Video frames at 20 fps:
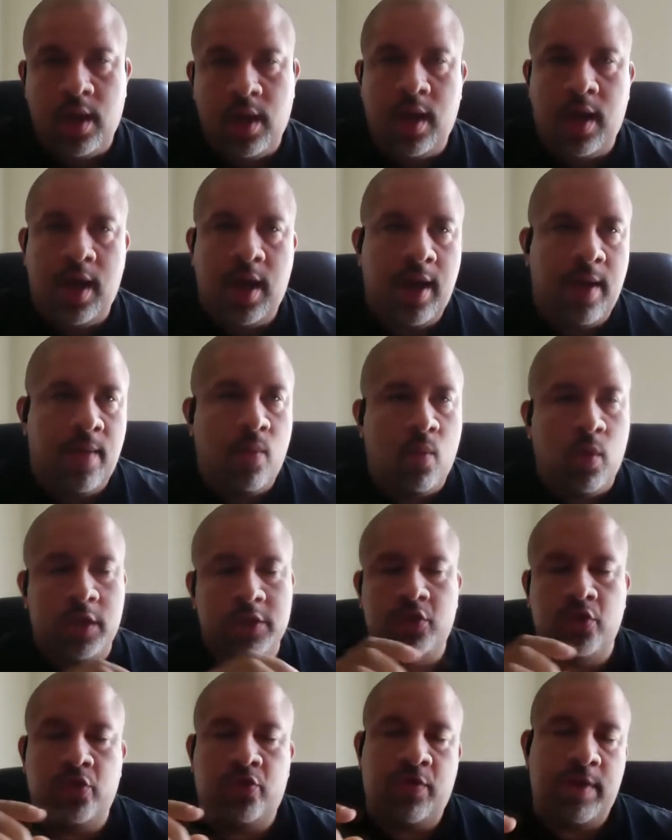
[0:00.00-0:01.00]

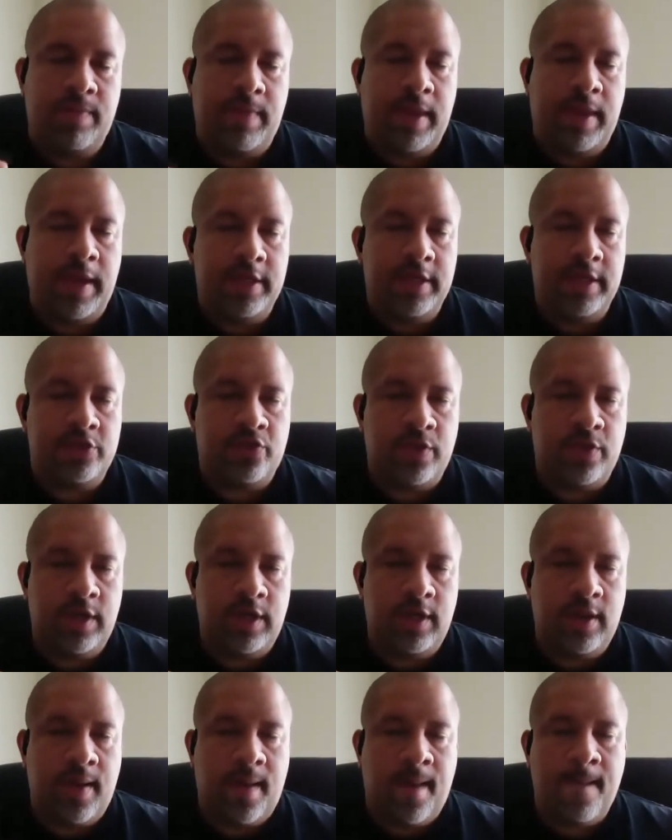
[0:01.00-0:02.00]
123 Main
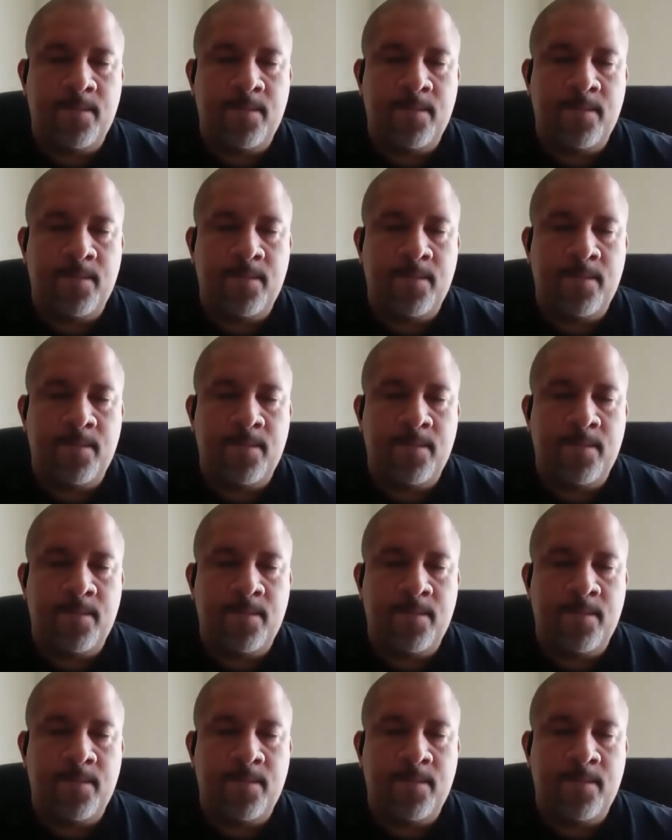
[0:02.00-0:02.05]
Street.